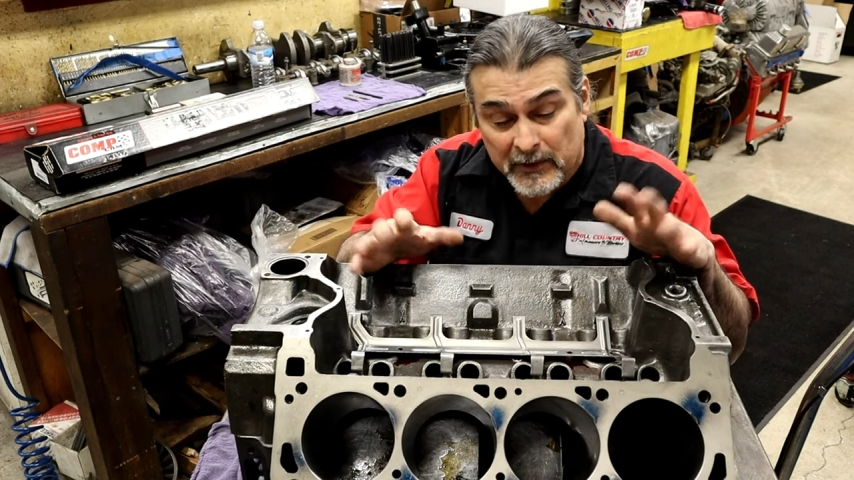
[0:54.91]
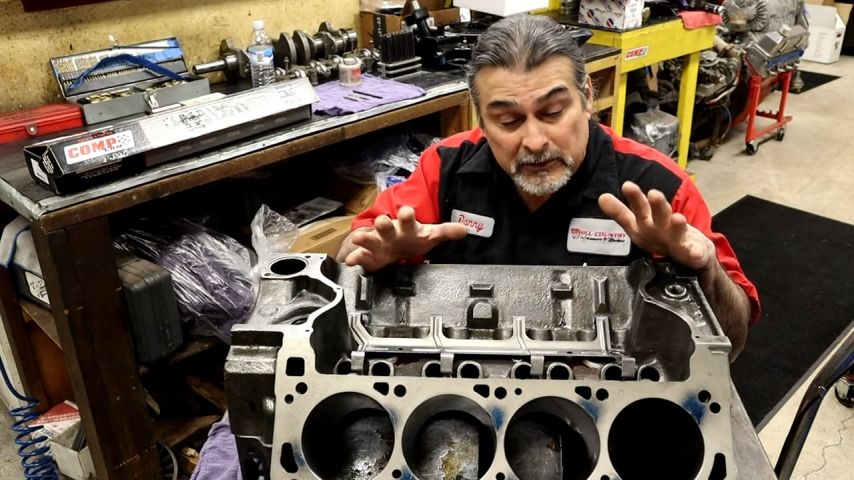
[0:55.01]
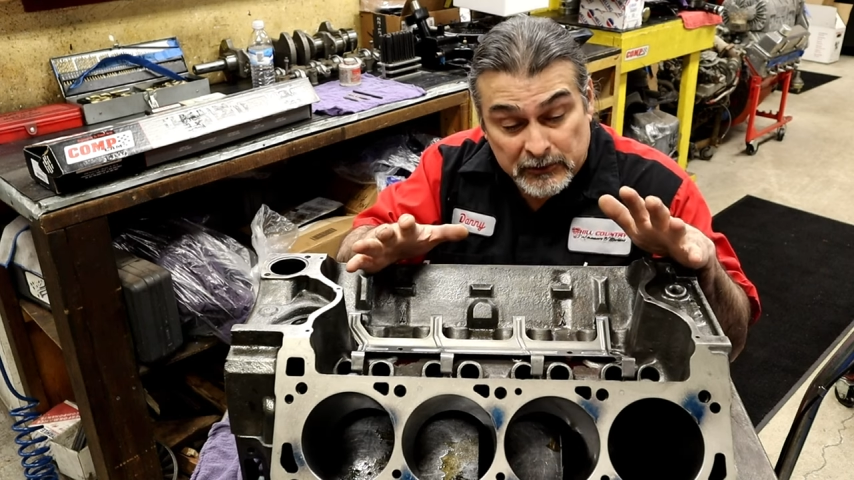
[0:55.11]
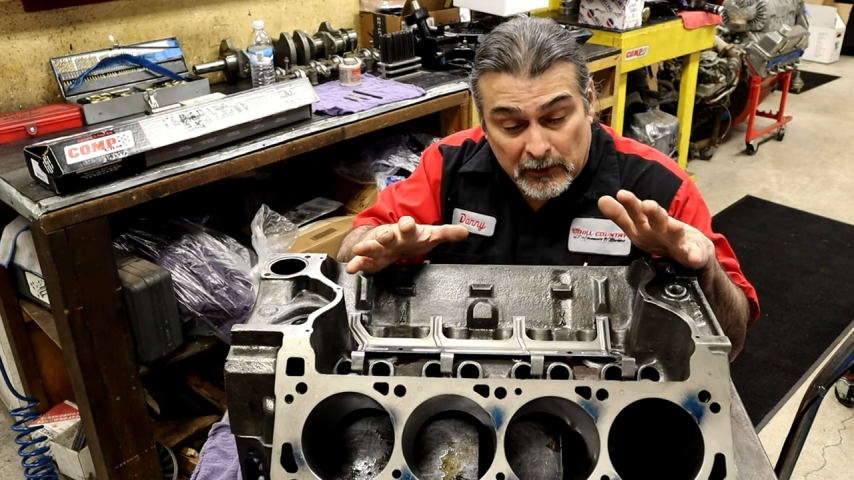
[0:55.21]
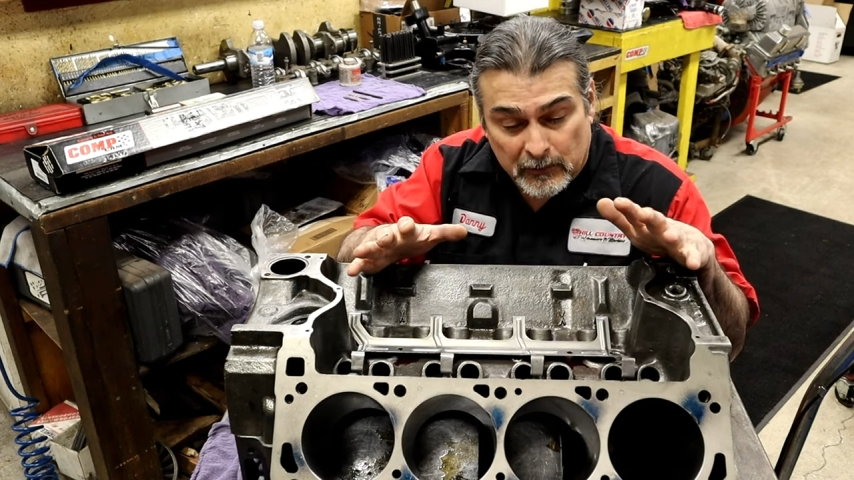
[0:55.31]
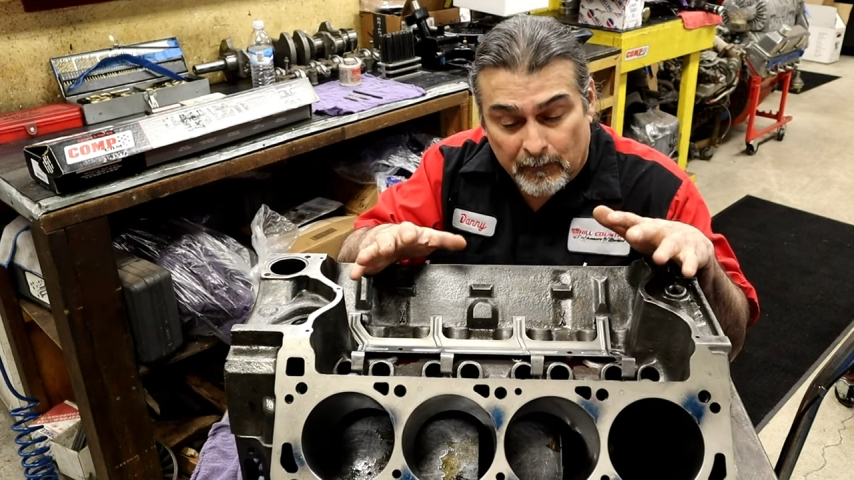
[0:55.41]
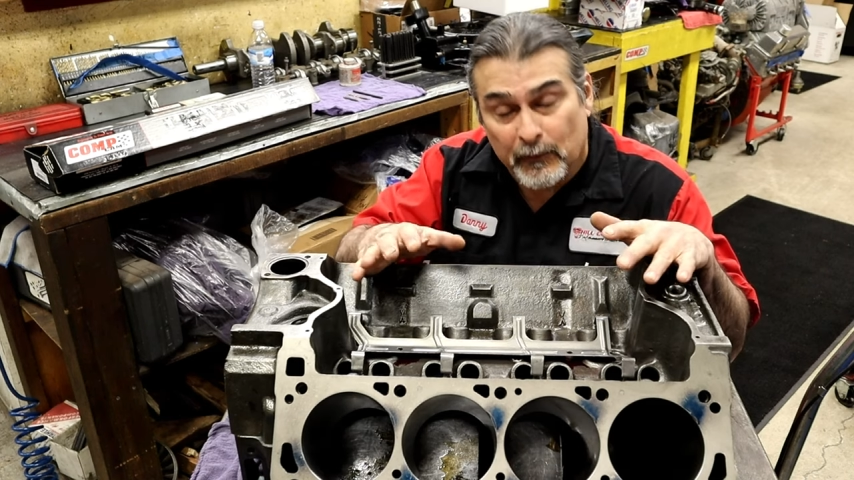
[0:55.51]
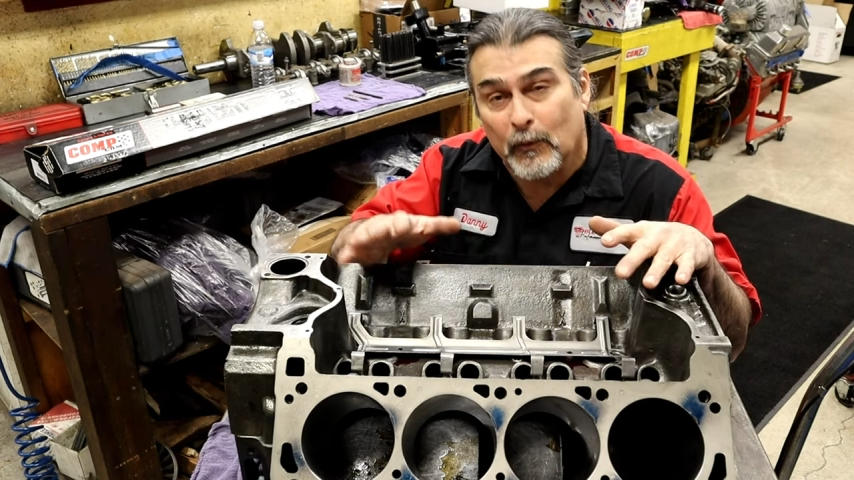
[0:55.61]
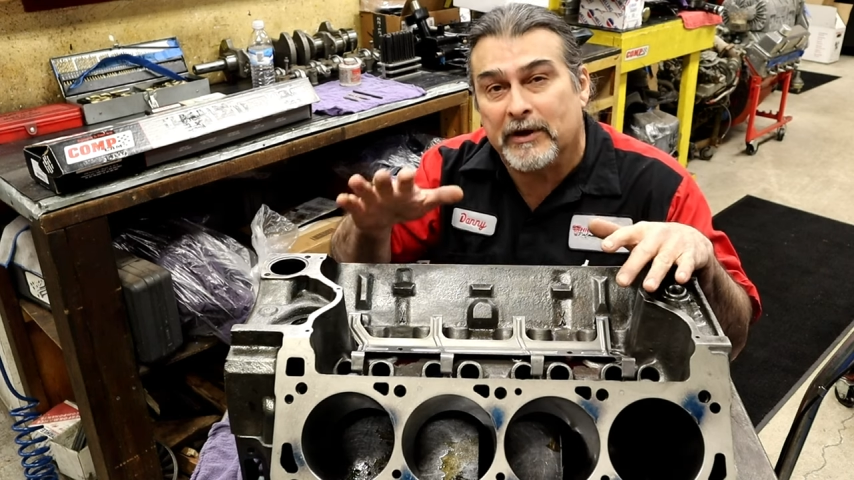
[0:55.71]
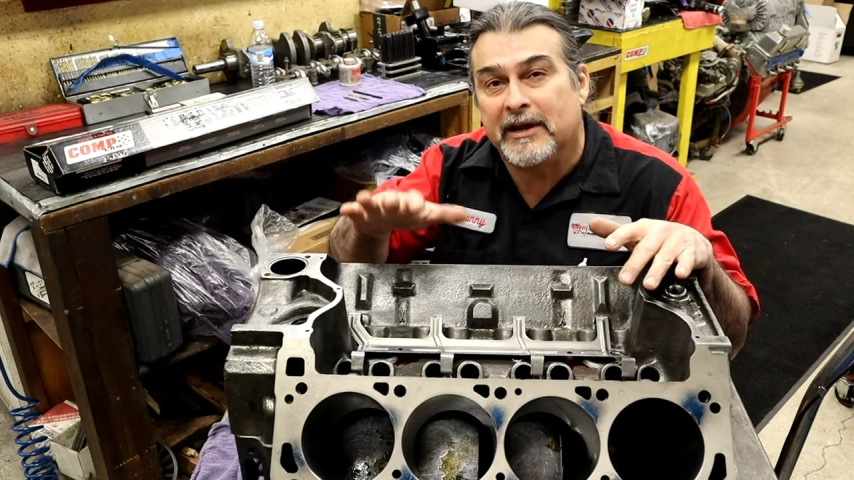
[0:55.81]
So
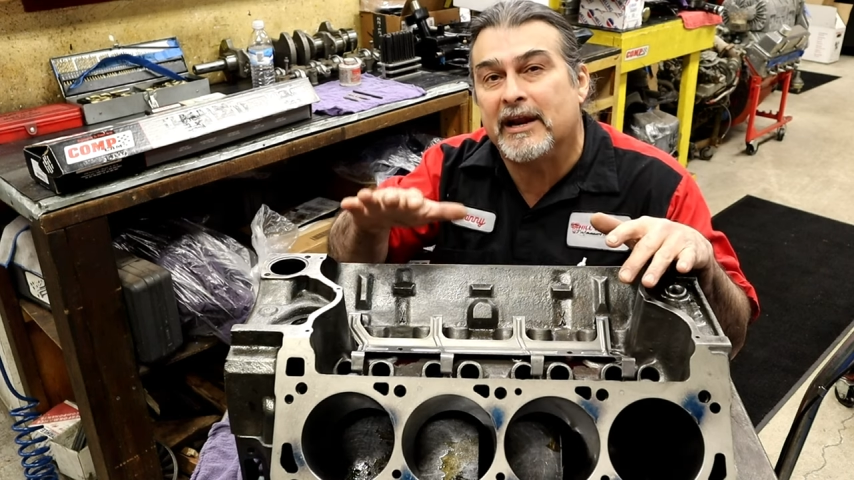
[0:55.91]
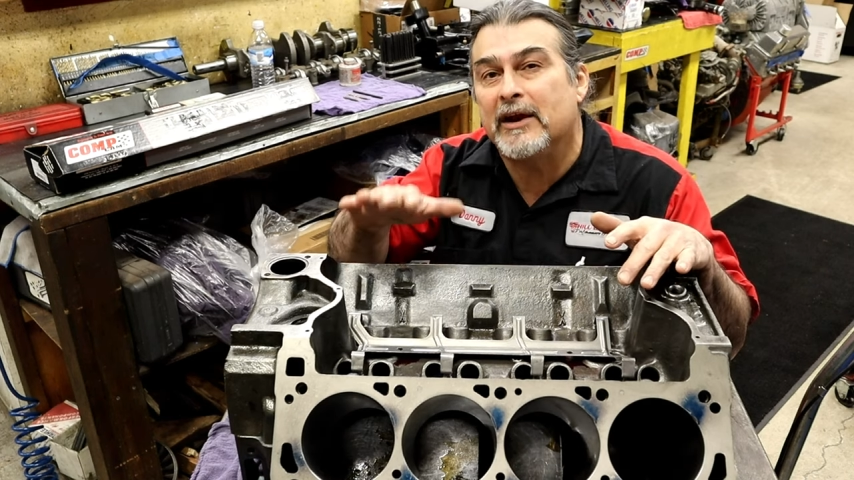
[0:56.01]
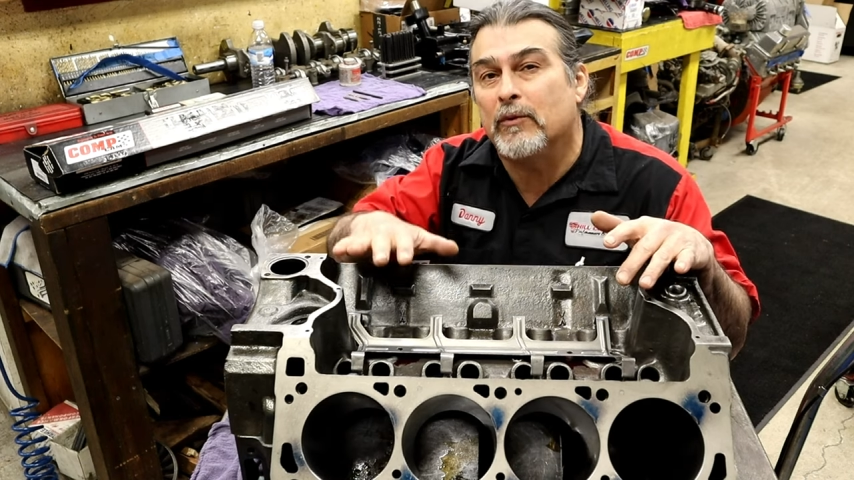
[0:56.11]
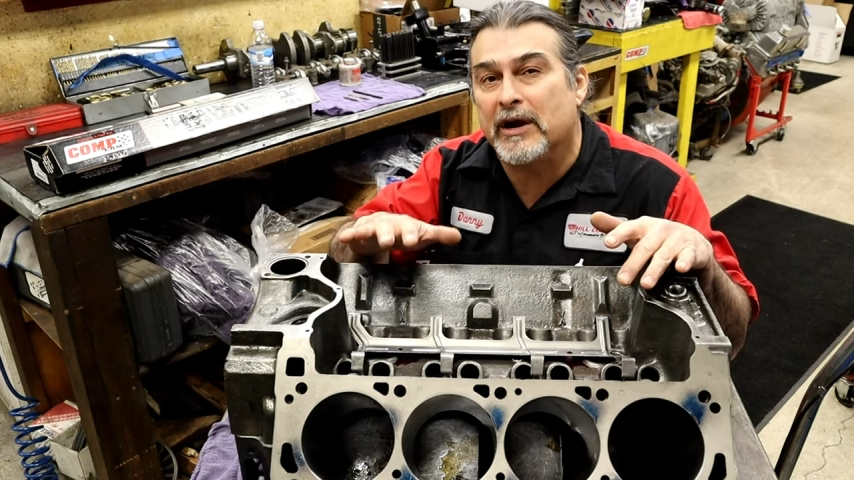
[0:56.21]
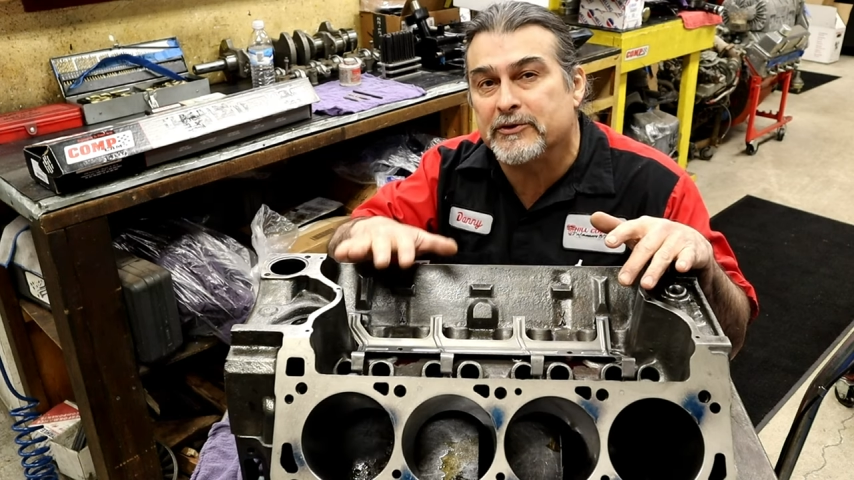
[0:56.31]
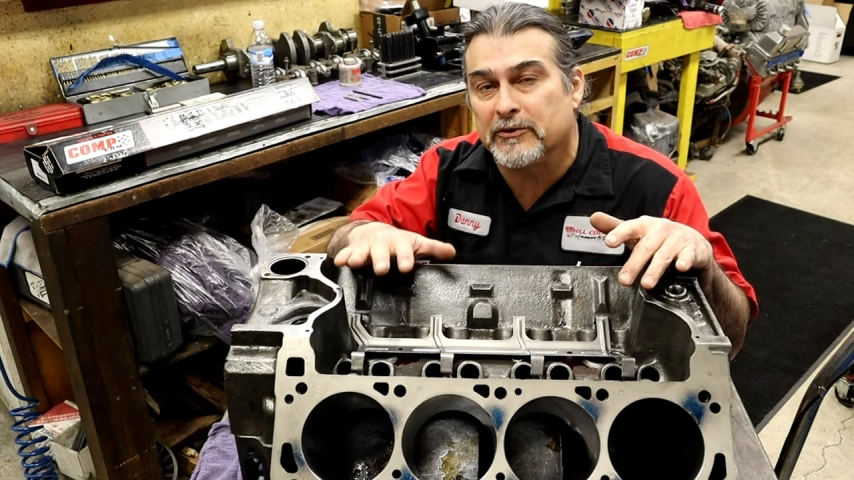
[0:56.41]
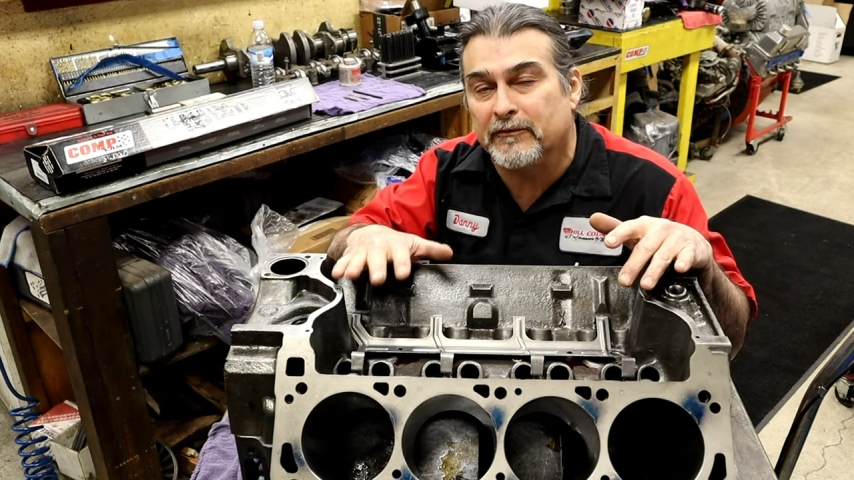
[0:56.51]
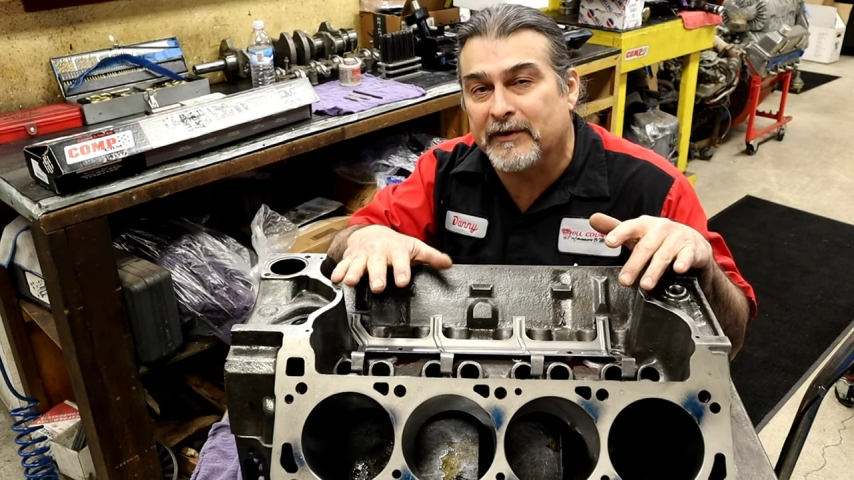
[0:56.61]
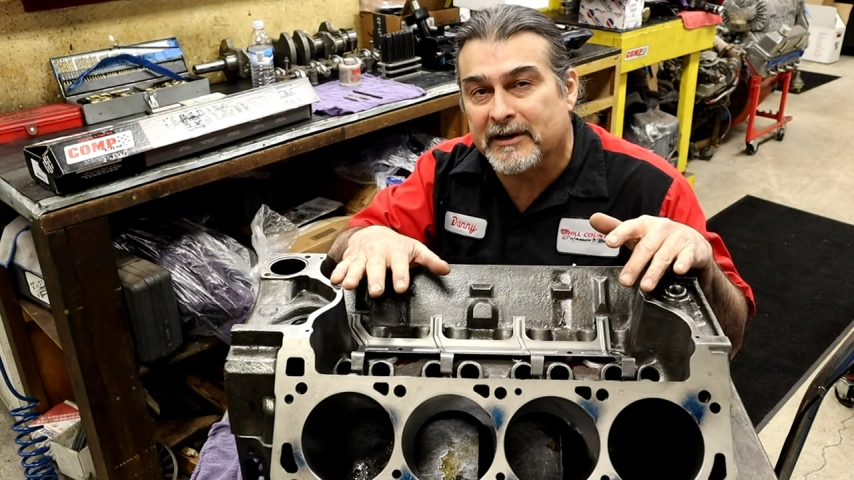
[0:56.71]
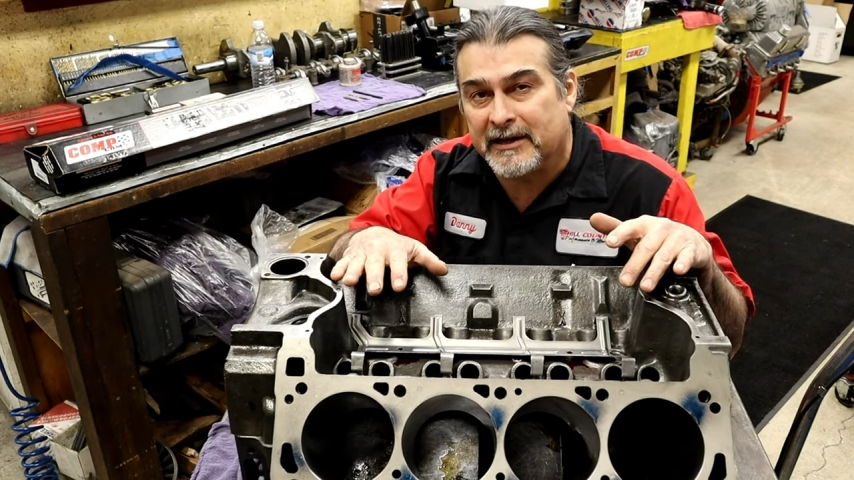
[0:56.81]
we need a
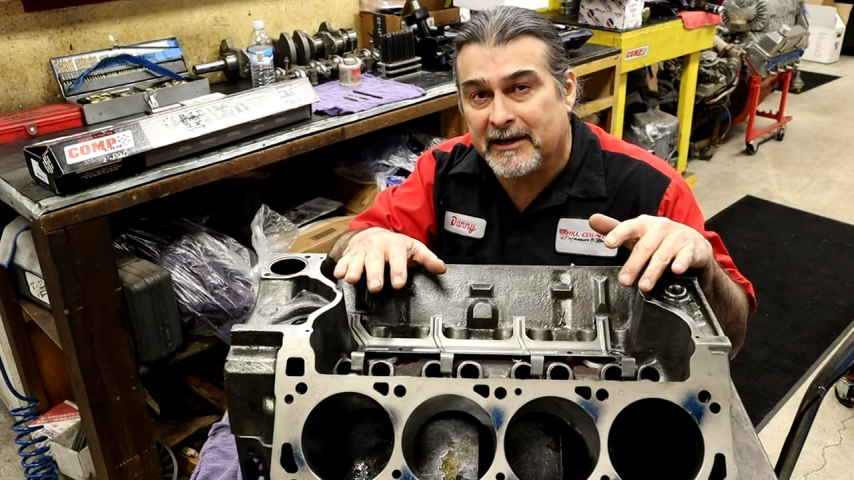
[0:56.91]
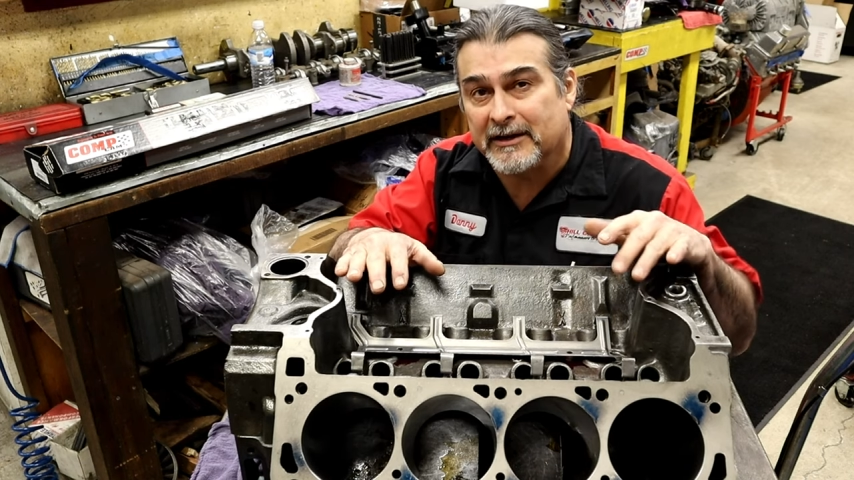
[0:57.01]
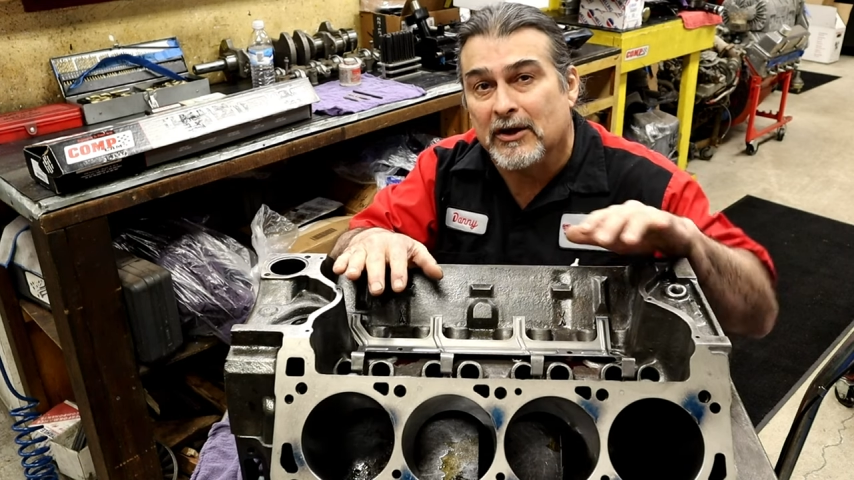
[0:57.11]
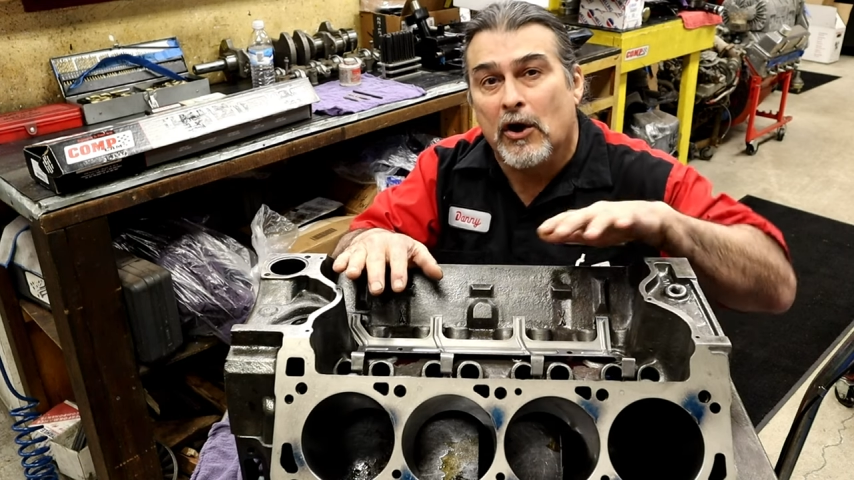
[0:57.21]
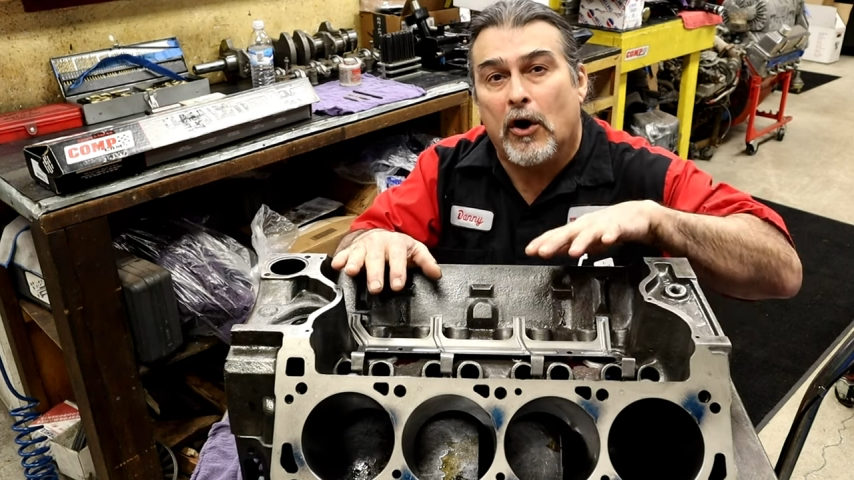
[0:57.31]
retrofit kit.